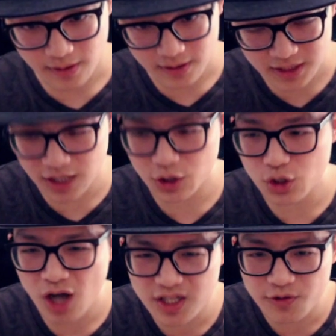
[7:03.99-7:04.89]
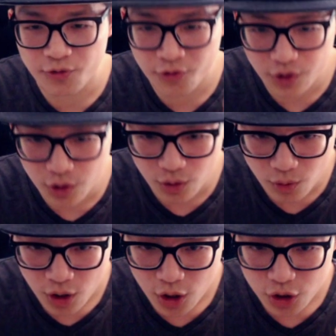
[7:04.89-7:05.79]
See, you toss a
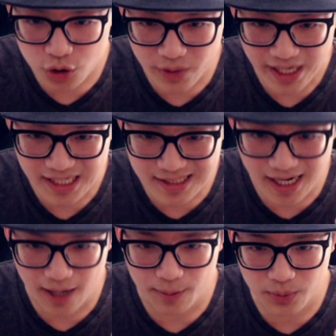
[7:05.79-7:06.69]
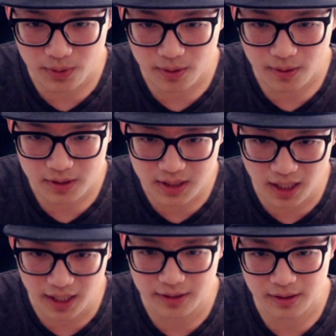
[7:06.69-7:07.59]
few to create depth.
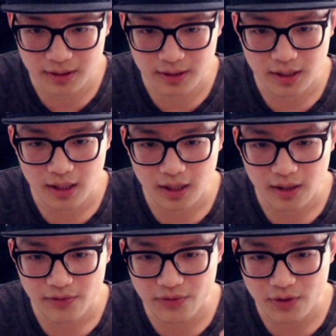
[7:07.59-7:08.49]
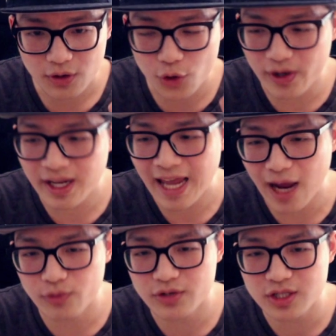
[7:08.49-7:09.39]
Done. Your
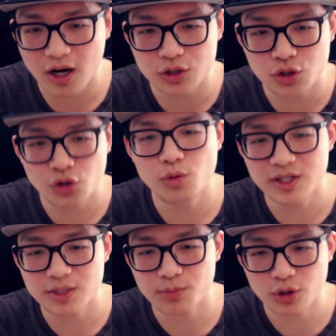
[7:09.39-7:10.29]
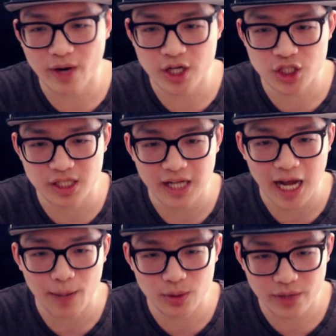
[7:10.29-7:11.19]
account just got 2 months of progression in
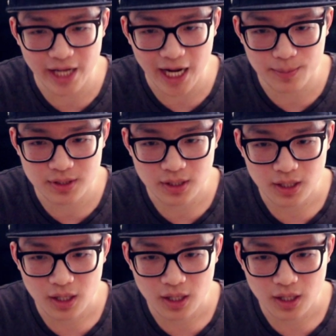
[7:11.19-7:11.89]
how many reaps?